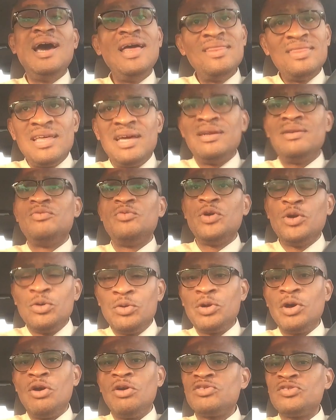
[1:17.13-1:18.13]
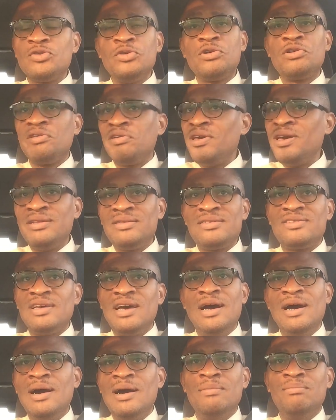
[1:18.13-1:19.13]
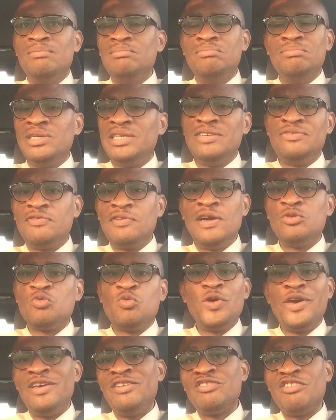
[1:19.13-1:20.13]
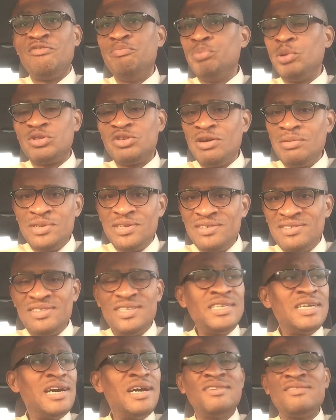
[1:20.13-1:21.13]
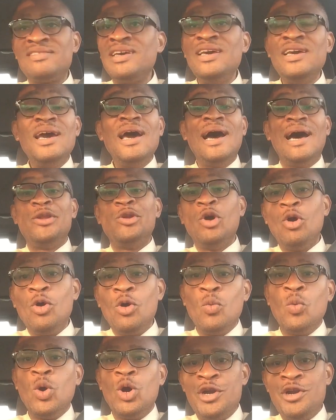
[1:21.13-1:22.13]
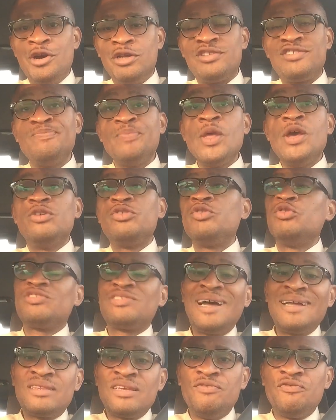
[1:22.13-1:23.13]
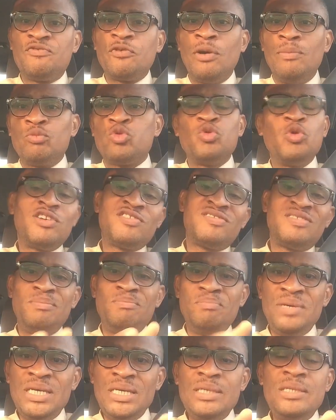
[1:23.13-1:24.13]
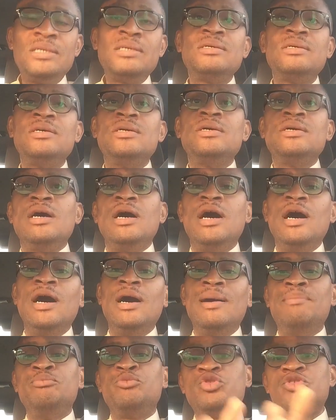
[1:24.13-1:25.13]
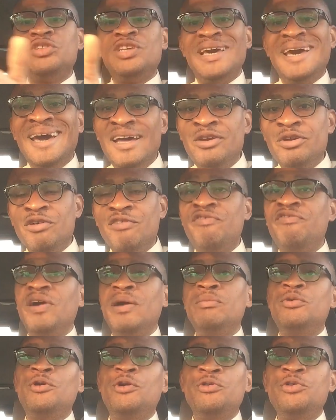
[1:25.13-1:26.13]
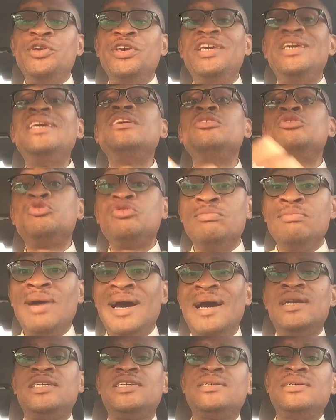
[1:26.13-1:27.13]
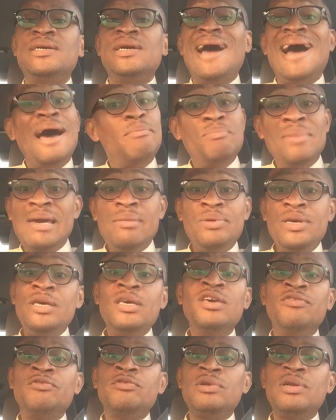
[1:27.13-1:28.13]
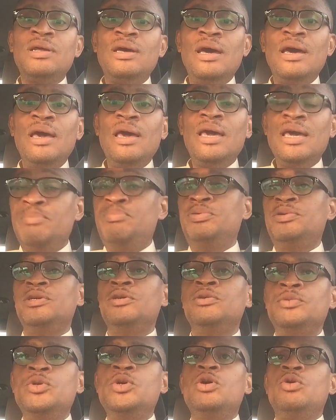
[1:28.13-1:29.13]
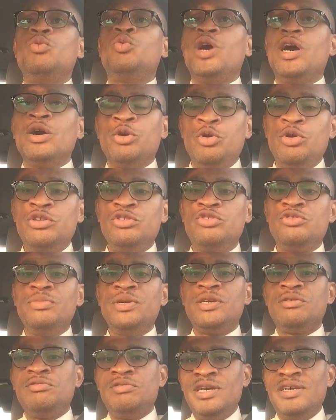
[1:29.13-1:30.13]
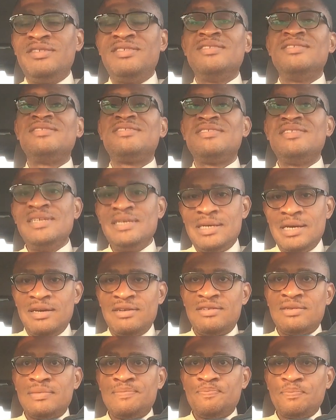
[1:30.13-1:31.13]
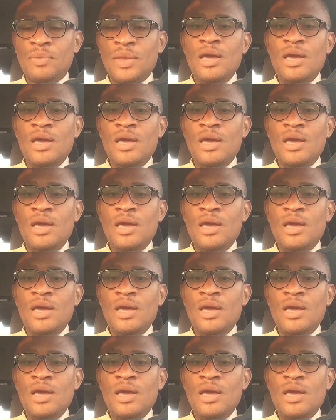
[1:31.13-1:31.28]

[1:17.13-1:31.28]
and then we would also create different ways of bottoming sneakers and all whatnot. So starting from towards the mid to the end of February into March, and maybe even April, we are going to be creating sneakers.